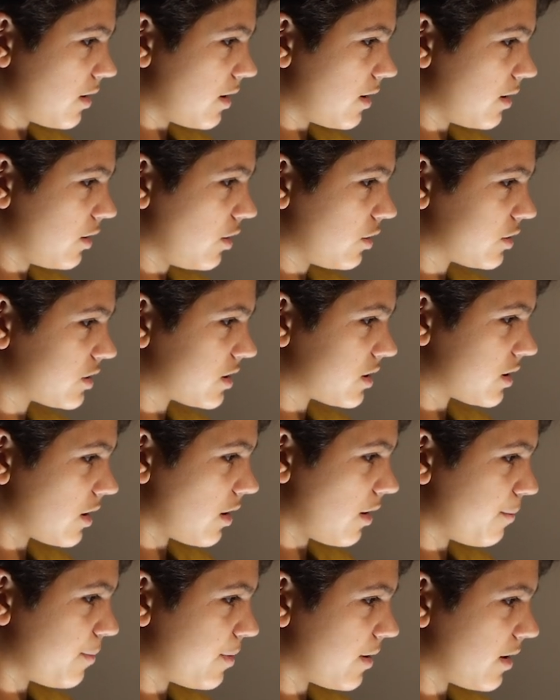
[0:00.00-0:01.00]
it looks
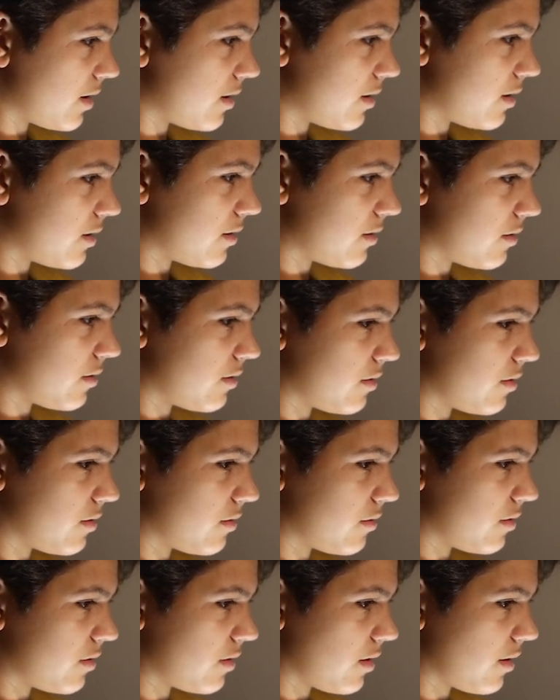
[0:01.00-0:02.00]
a bit.
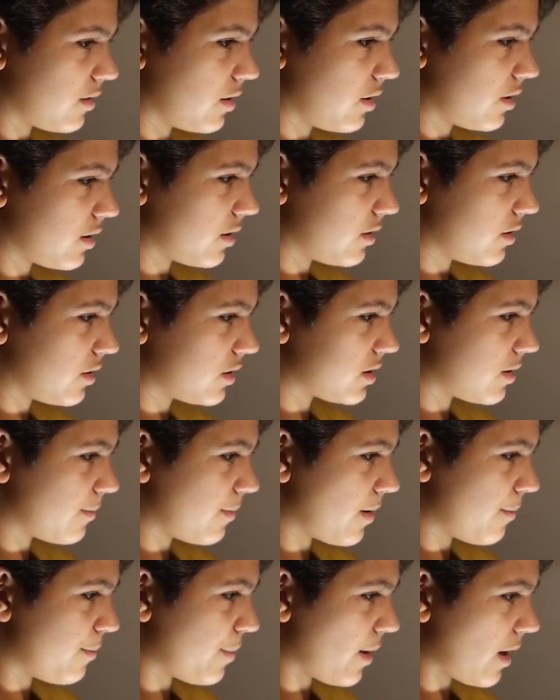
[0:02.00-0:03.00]
It looks a
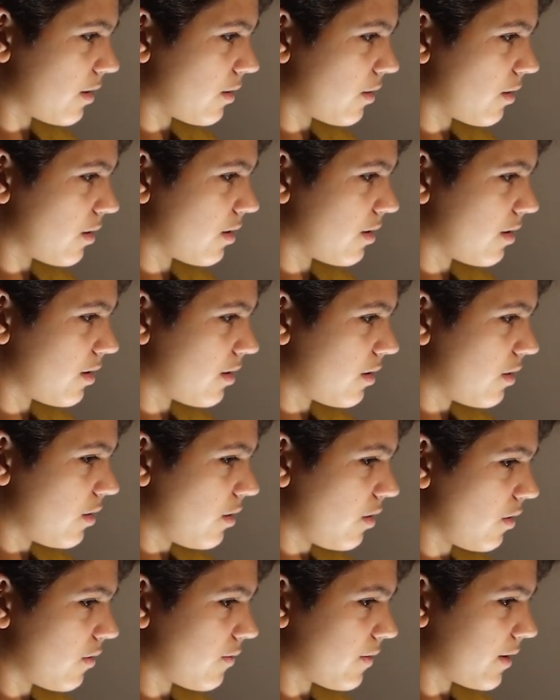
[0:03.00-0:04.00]
bit better
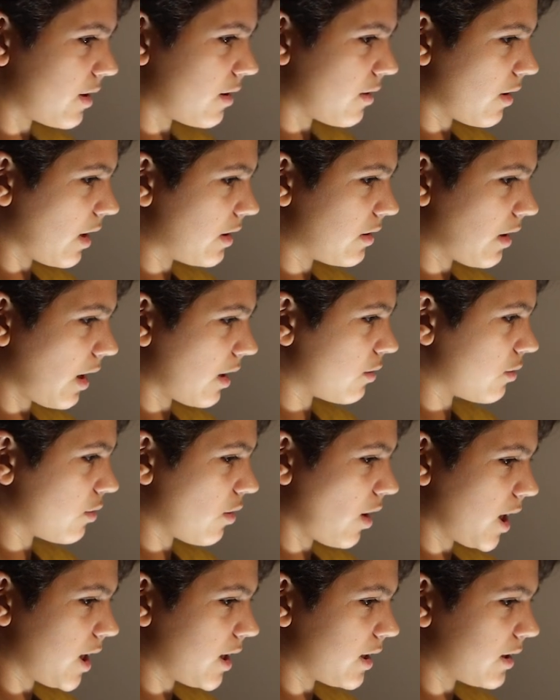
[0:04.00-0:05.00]
over here. I don't
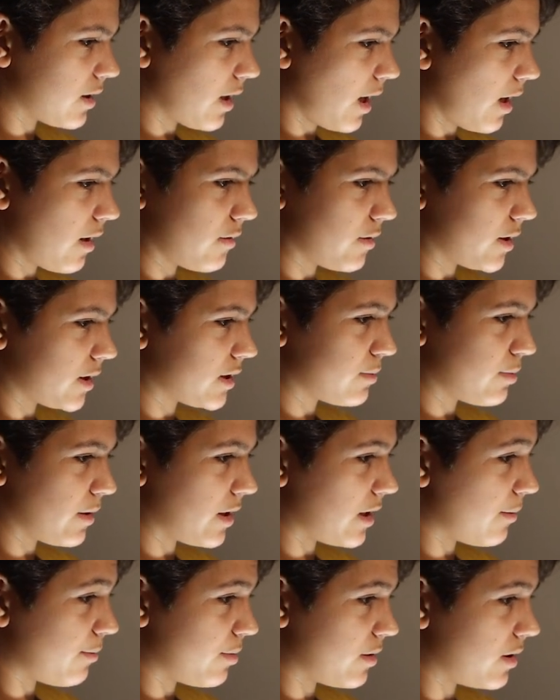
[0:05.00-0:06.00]
know how to
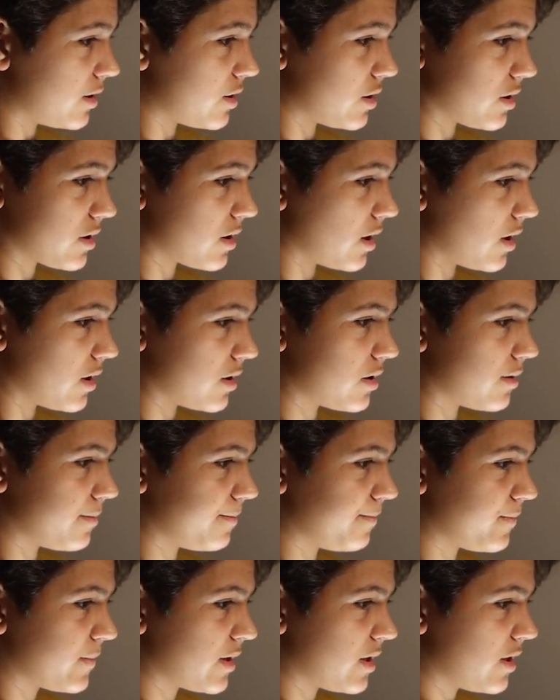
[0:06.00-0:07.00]
explain it, but it just does.
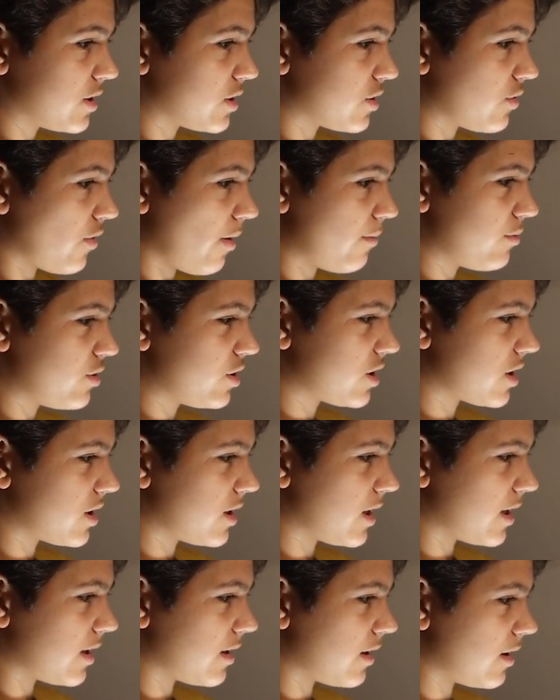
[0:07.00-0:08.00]
So I'm just
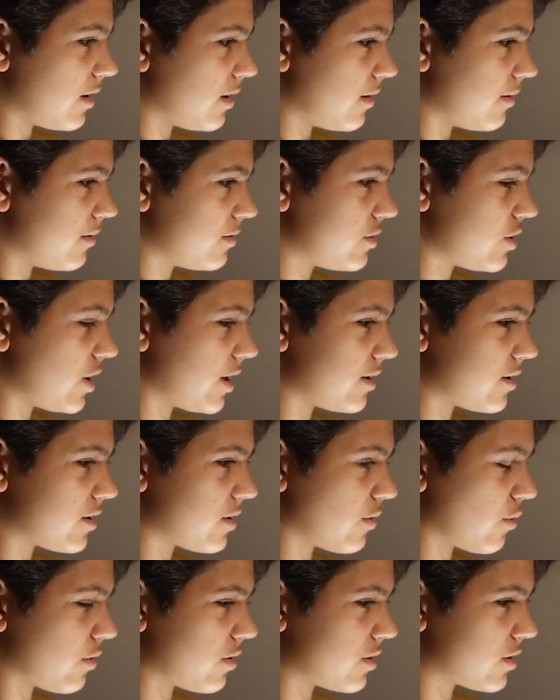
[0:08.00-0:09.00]
gonna change
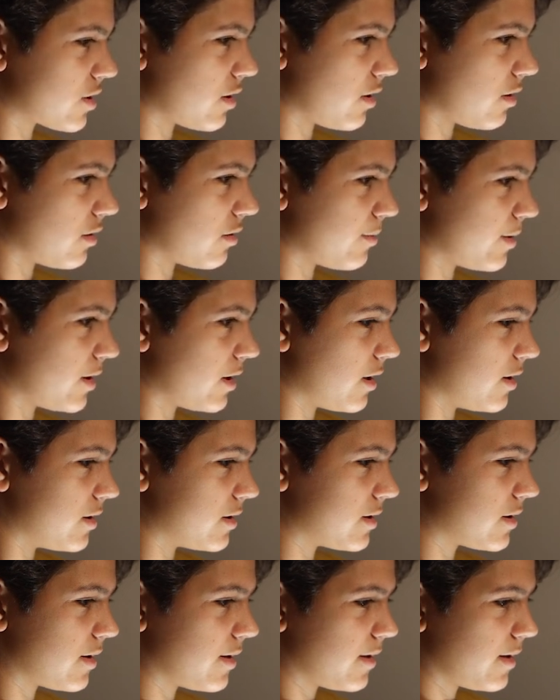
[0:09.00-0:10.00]
the orange color
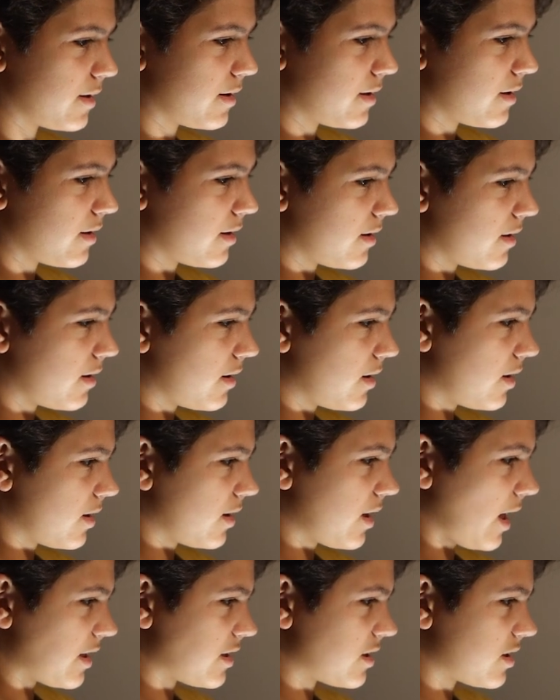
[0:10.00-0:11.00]
because
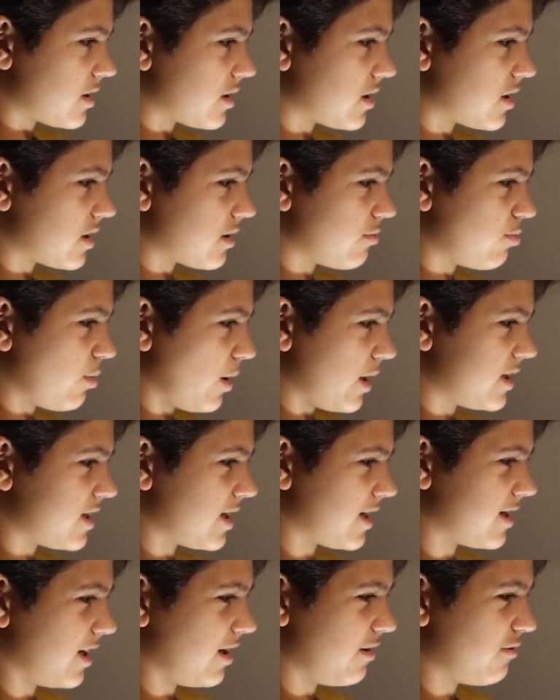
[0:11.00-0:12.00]
that's
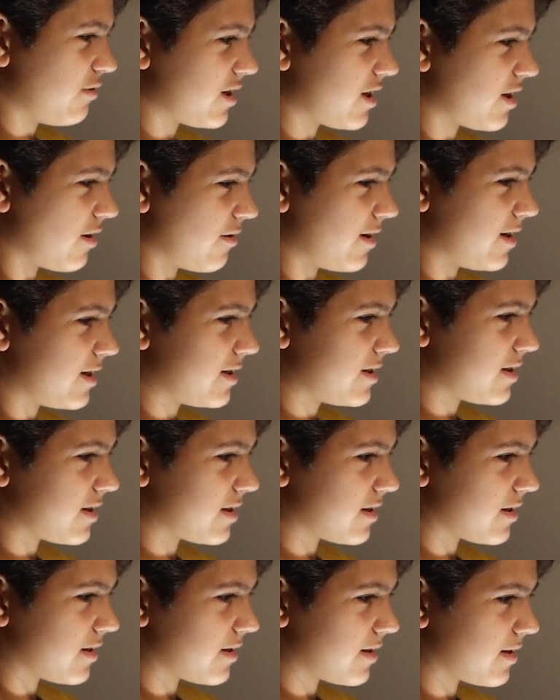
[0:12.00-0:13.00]
basically what there is.